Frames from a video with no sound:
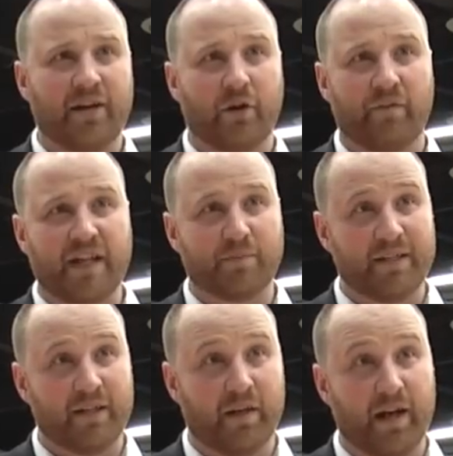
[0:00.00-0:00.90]
don't know if that's
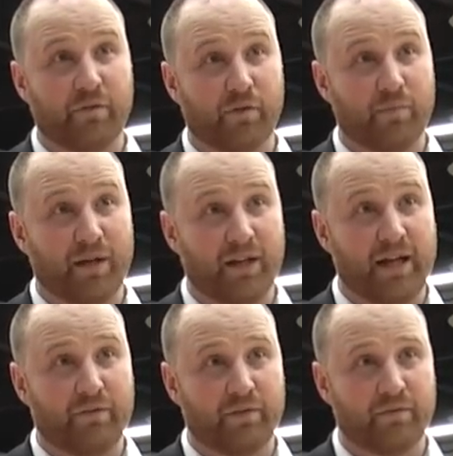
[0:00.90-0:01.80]
been done ever at
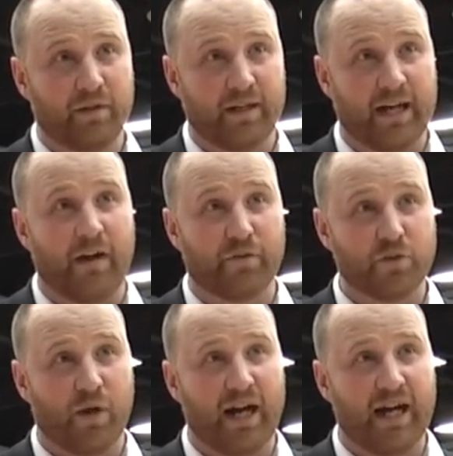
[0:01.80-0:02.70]
Belhaven
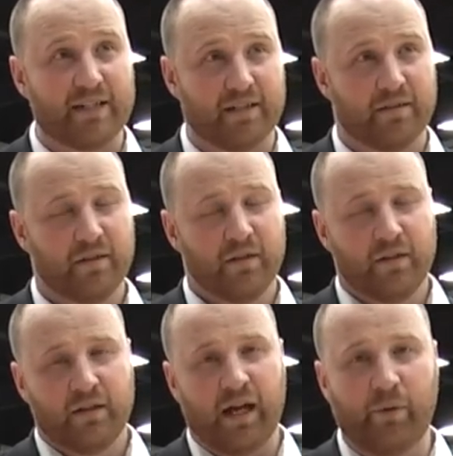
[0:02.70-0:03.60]
conference-wise, and
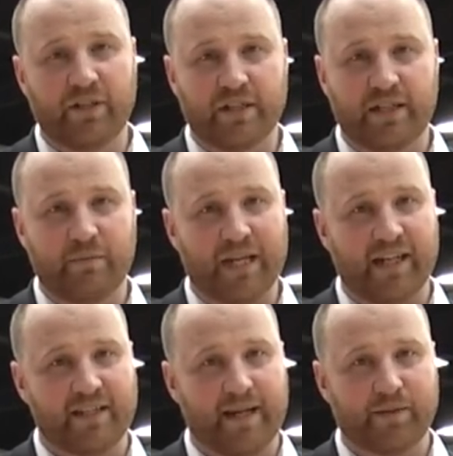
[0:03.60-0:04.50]
we just keep
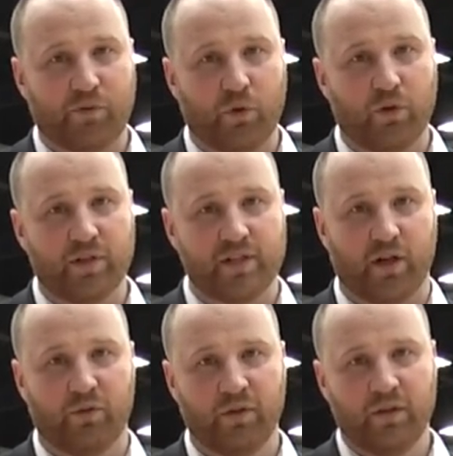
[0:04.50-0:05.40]
taking steps forward.
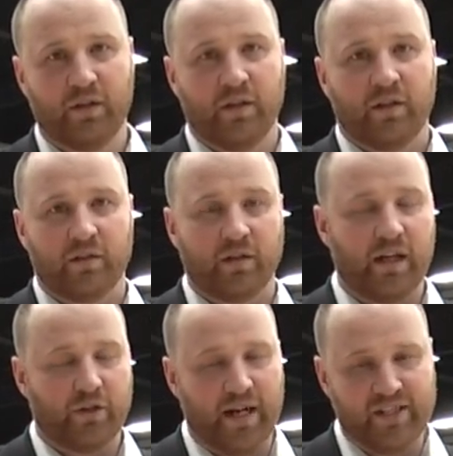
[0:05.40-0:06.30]
So,
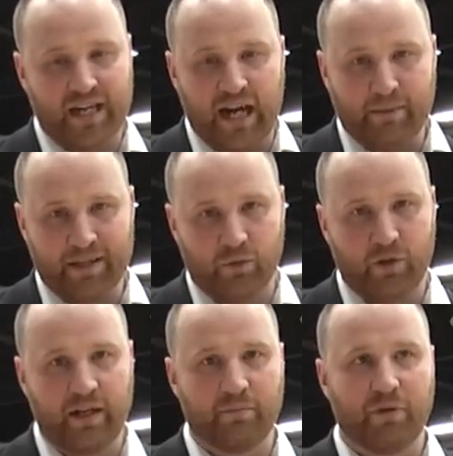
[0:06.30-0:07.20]
great job getting the
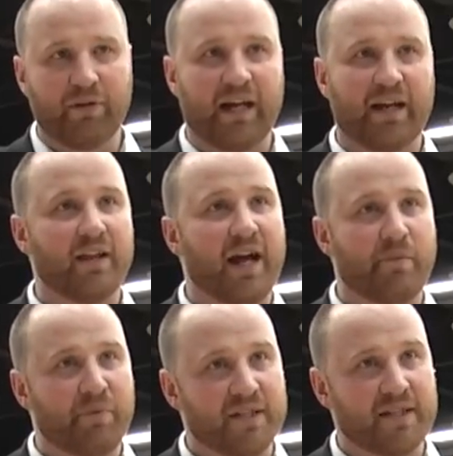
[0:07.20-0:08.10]
win, but we got a lot
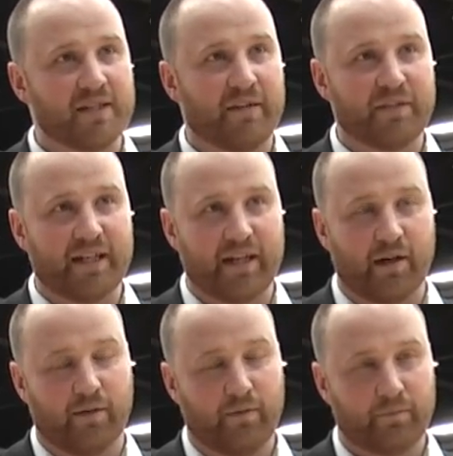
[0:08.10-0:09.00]
of business left to take
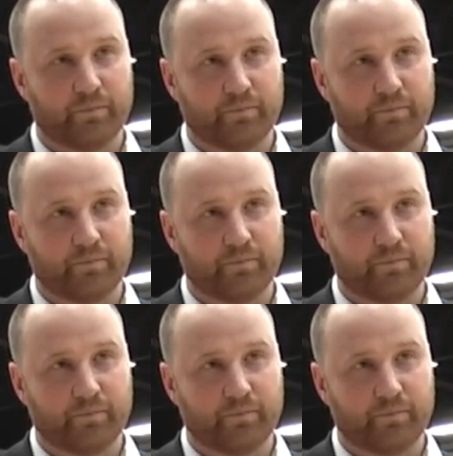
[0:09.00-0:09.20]
care of.